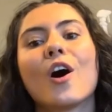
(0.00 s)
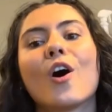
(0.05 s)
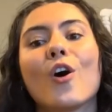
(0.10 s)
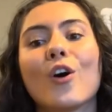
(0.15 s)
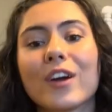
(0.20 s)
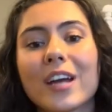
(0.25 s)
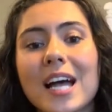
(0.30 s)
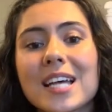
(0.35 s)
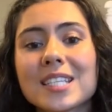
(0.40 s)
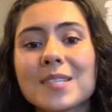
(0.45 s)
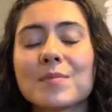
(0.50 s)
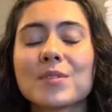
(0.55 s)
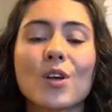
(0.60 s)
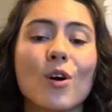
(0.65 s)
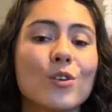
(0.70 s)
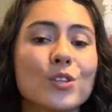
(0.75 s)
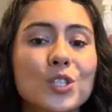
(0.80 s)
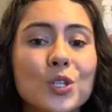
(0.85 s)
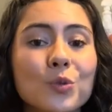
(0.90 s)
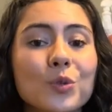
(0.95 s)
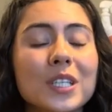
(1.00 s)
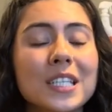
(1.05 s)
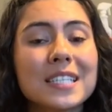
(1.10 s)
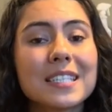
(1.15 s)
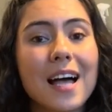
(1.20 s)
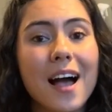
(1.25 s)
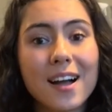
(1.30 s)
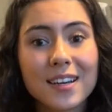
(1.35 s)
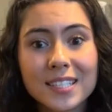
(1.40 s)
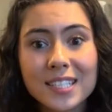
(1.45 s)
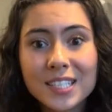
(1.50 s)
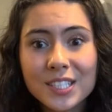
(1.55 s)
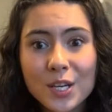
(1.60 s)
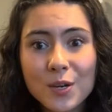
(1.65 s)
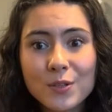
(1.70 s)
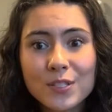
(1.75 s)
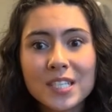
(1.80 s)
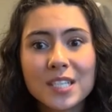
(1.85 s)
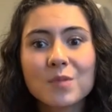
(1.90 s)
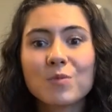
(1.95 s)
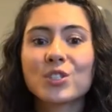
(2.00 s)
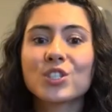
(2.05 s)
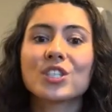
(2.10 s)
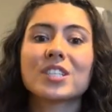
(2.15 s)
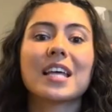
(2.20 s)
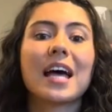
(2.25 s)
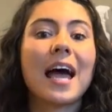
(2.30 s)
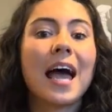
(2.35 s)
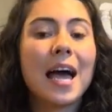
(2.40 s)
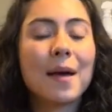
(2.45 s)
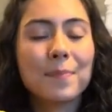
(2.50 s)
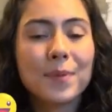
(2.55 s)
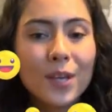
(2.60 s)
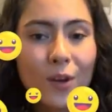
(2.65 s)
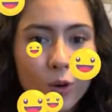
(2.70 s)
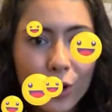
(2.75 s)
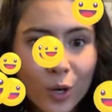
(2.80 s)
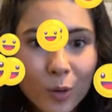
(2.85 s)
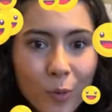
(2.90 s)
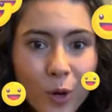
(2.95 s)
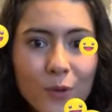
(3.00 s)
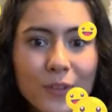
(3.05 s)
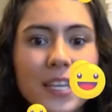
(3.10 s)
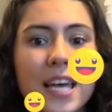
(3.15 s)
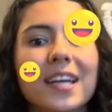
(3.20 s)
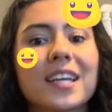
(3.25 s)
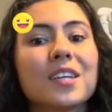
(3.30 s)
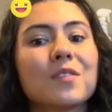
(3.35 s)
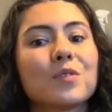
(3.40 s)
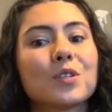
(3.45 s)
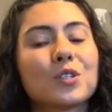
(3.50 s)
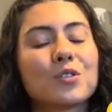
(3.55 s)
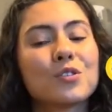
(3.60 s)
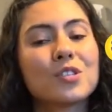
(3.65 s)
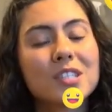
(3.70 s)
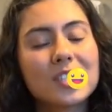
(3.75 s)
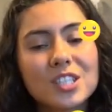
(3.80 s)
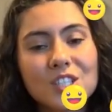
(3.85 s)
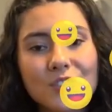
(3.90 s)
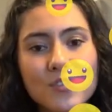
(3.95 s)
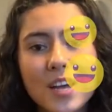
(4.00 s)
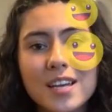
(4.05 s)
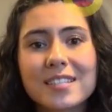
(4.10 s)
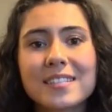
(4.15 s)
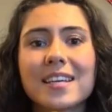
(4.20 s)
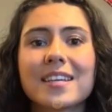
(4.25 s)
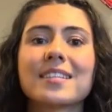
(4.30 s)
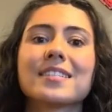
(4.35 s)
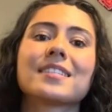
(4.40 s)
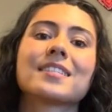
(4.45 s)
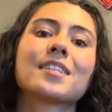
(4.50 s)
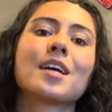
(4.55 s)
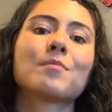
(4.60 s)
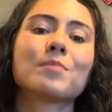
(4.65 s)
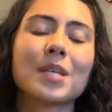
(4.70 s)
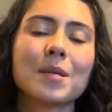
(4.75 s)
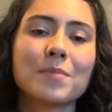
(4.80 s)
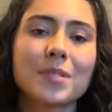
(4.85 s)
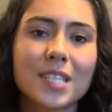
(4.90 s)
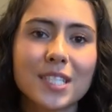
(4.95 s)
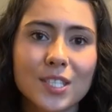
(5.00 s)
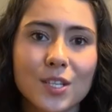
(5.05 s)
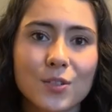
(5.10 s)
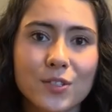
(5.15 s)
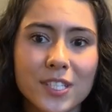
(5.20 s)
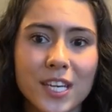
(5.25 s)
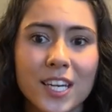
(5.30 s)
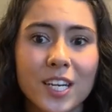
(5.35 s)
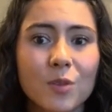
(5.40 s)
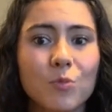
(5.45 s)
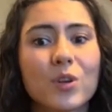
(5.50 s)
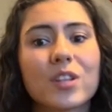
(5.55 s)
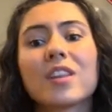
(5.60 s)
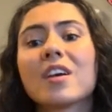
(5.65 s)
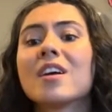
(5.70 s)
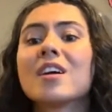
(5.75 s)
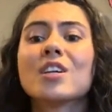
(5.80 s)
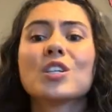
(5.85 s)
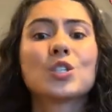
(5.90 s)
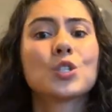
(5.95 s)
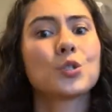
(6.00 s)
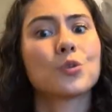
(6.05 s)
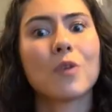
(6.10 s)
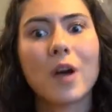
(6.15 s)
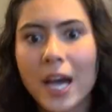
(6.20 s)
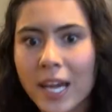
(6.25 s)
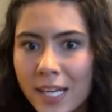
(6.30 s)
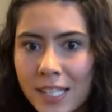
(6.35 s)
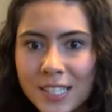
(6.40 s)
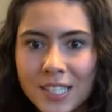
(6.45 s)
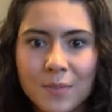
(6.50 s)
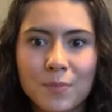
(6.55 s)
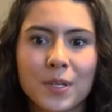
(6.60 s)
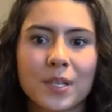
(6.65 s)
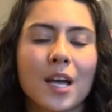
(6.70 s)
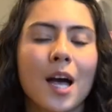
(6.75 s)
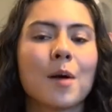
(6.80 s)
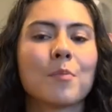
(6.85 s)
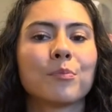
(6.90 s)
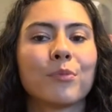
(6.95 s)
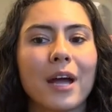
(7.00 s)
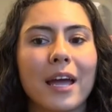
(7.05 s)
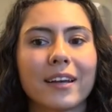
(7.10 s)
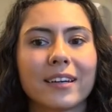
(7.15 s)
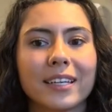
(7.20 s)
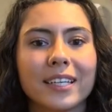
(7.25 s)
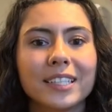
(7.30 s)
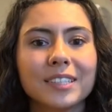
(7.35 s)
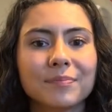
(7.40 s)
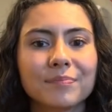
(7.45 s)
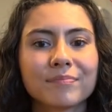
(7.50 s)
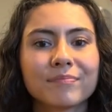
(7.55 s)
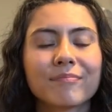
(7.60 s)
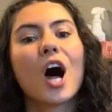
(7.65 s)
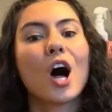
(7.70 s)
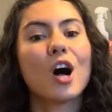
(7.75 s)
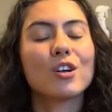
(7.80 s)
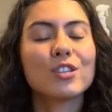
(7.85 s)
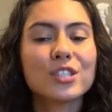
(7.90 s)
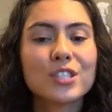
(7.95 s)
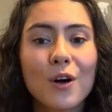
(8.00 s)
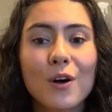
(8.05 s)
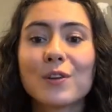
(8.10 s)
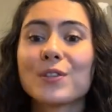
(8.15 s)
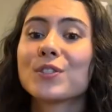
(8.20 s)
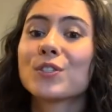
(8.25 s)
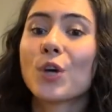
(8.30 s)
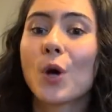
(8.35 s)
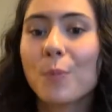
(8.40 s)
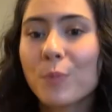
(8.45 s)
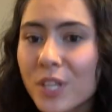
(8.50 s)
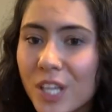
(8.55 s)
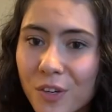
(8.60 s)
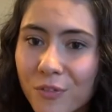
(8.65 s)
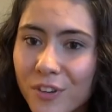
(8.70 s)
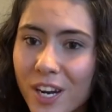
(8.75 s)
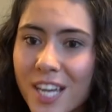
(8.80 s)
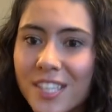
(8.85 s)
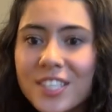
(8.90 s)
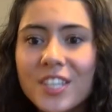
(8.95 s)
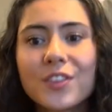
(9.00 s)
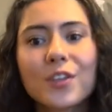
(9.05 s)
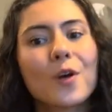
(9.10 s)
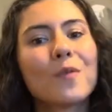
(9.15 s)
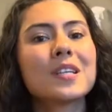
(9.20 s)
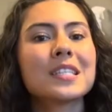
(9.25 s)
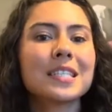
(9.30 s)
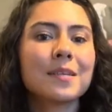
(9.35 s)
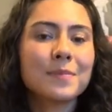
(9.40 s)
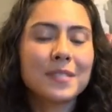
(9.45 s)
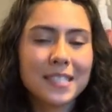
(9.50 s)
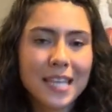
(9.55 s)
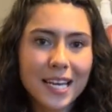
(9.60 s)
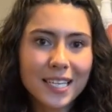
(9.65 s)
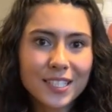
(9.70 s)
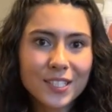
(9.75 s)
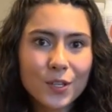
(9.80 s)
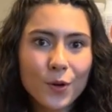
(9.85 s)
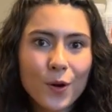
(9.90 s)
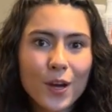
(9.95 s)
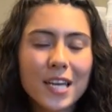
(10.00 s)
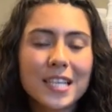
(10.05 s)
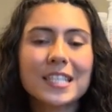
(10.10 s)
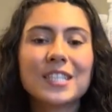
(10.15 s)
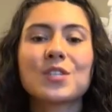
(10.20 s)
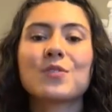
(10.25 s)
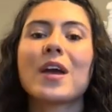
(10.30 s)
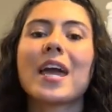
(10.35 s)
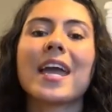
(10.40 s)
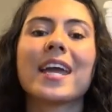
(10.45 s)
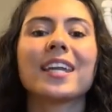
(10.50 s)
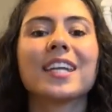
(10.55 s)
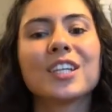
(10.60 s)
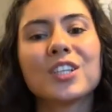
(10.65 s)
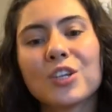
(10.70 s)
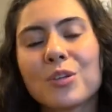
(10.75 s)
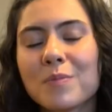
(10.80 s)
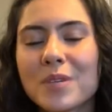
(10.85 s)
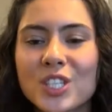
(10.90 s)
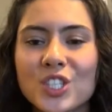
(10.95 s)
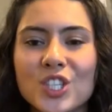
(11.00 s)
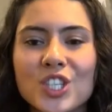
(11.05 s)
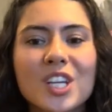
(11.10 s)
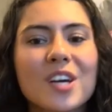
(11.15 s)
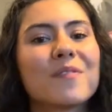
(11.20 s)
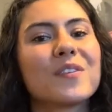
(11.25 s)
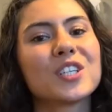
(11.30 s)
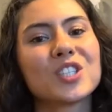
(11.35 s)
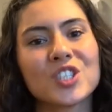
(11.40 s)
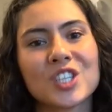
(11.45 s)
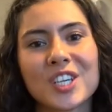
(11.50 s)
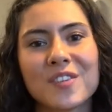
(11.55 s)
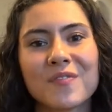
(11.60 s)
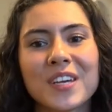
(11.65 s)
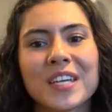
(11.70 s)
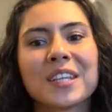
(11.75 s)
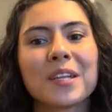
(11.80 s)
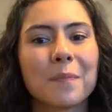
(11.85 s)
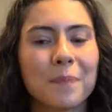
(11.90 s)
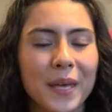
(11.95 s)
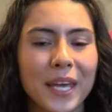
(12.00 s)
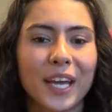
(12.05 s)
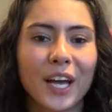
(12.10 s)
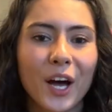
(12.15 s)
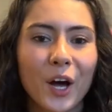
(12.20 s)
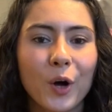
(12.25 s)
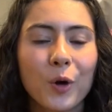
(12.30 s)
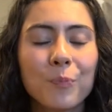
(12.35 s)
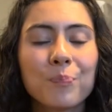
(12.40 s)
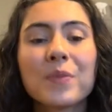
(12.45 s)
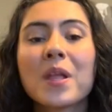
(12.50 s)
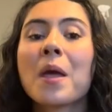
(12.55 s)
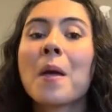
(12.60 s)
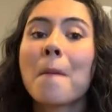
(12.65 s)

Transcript: Orgasms also release oxytocin, which is a happy hormone that can reduce the stress that is sometimes associated with trying to become pregnant also, don't be afraid to throw in some sex toys to aid in your mission of achieving the big O.